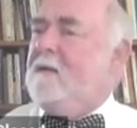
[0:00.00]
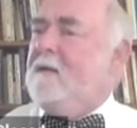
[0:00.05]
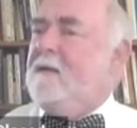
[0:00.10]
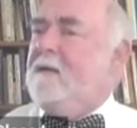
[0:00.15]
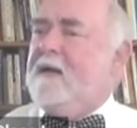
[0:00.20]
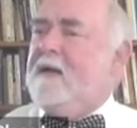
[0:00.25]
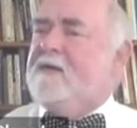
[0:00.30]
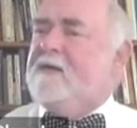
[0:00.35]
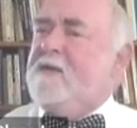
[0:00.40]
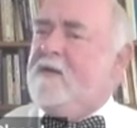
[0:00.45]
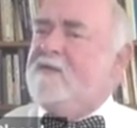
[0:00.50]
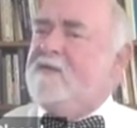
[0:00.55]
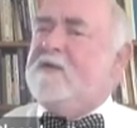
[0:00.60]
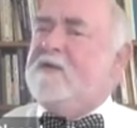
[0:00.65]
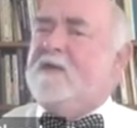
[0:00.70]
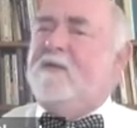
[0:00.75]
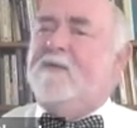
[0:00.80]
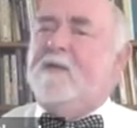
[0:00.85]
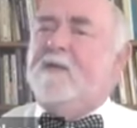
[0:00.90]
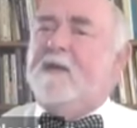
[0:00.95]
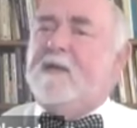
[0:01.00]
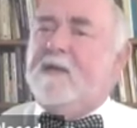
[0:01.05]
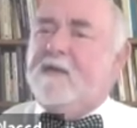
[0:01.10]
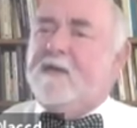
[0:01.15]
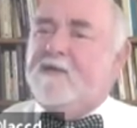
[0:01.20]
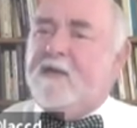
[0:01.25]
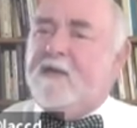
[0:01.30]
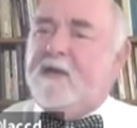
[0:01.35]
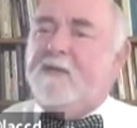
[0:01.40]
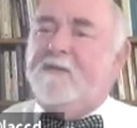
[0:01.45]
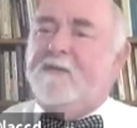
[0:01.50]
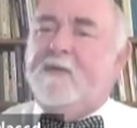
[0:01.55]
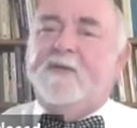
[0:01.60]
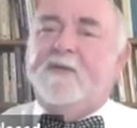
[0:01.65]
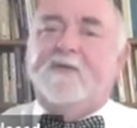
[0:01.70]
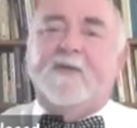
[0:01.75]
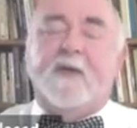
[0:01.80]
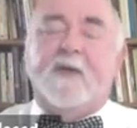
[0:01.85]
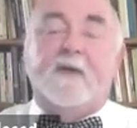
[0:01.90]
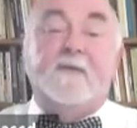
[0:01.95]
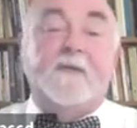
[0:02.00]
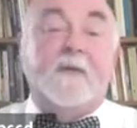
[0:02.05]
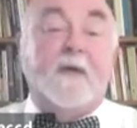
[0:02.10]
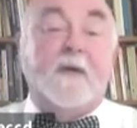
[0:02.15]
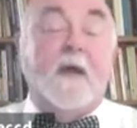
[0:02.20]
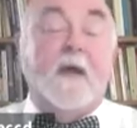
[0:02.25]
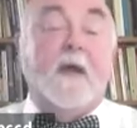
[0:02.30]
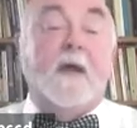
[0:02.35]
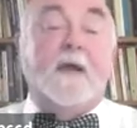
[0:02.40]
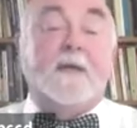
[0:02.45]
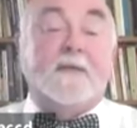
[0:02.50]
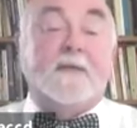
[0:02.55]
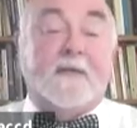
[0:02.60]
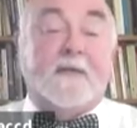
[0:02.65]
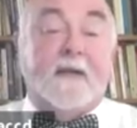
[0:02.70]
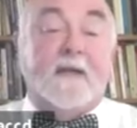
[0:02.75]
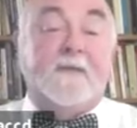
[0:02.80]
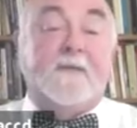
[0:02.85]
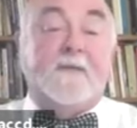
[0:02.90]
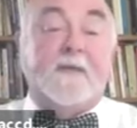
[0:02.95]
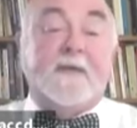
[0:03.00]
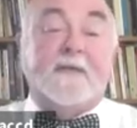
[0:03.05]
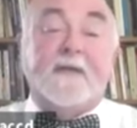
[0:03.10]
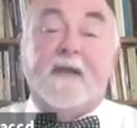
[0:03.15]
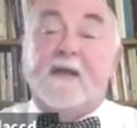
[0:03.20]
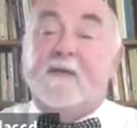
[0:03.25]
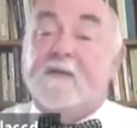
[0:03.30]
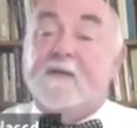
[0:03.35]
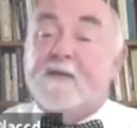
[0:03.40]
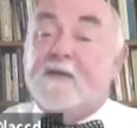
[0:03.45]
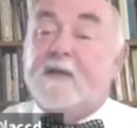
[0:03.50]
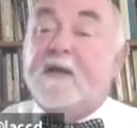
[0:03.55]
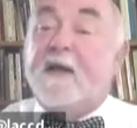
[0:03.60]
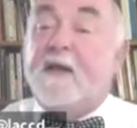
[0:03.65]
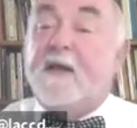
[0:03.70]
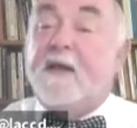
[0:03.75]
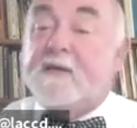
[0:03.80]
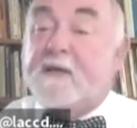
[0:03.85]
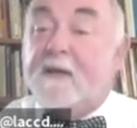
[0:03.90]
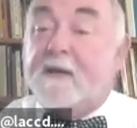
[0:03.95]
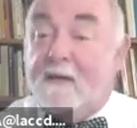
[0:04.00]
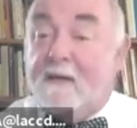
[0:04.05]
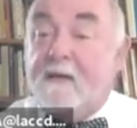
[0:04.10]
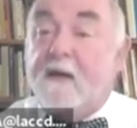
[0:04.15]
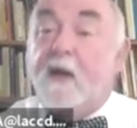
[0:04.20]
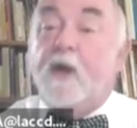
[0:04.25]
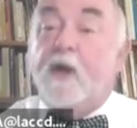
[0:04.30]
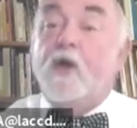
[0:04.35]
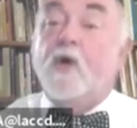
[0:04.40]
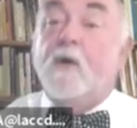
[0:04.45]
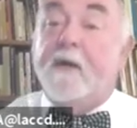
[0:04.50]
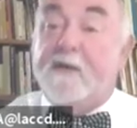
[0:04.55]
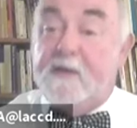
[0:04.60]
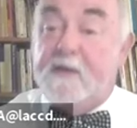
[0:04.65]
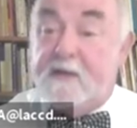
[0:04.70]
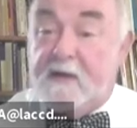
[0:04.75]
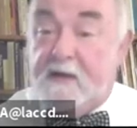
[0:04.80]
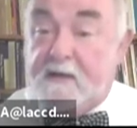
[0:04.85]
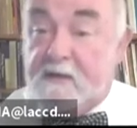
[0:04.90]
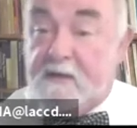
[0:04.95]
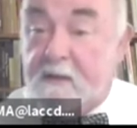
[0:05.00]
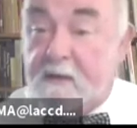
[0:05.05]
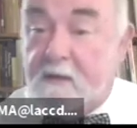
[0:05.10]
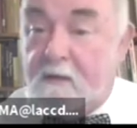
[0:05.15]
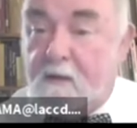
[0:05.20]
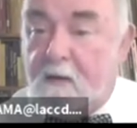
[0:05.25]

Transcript: Yes, don't study for the test. Study for yourself. Study for the sake of education, your education.